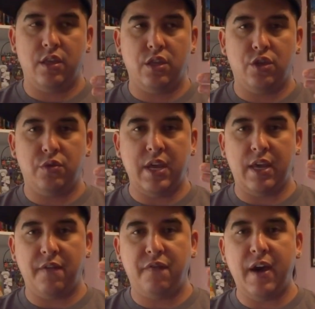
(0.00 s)
you
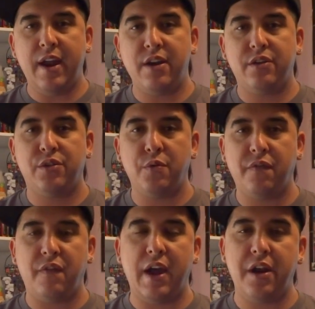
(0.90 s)
take a fire to a
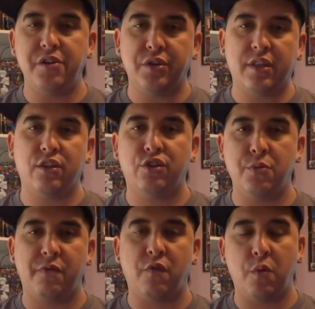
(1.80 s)
fire and you get the
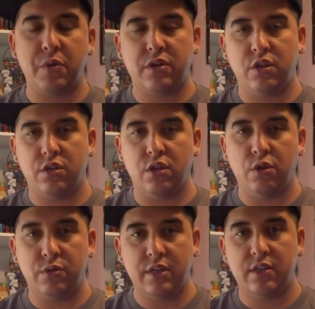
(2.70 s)
super form, which is a
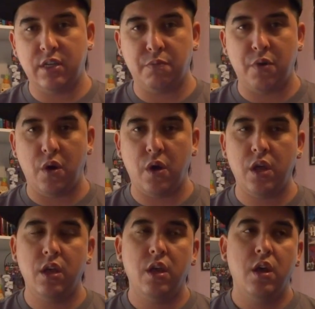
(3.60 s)
leucistic
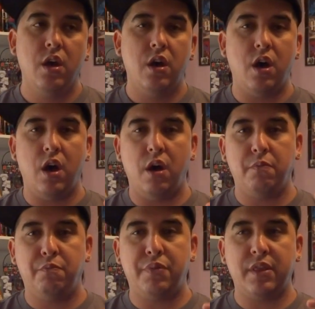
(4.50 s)
boa.
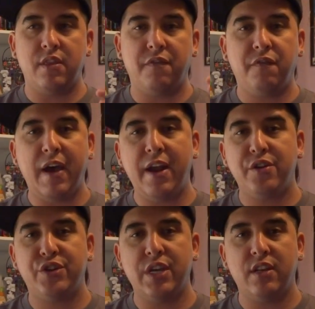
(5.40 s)
But the
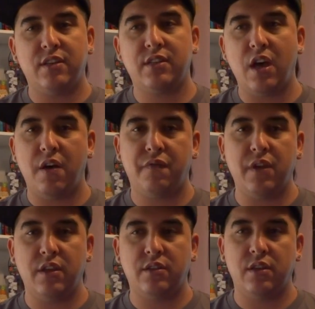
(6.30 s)
fire gene itself
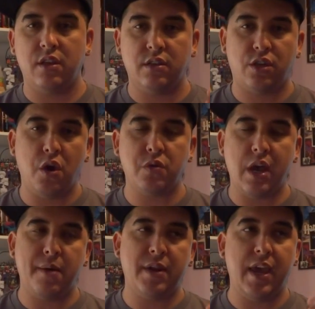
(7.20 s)
is
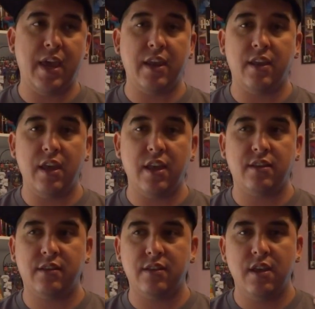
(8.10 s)
co-dominant, and
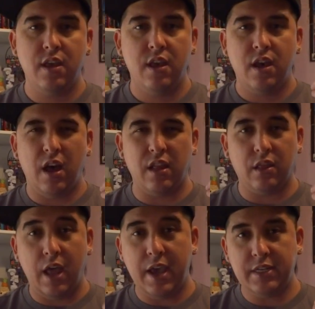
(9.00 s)
it's a
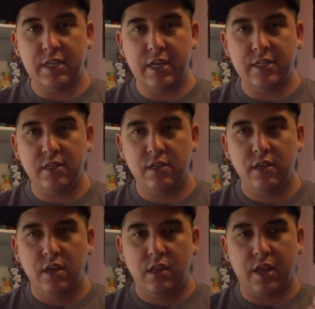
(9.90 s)
lightning.
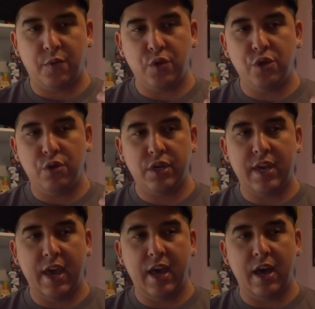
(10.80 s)
Like when you
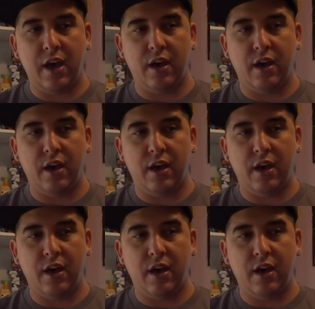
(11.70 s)
look at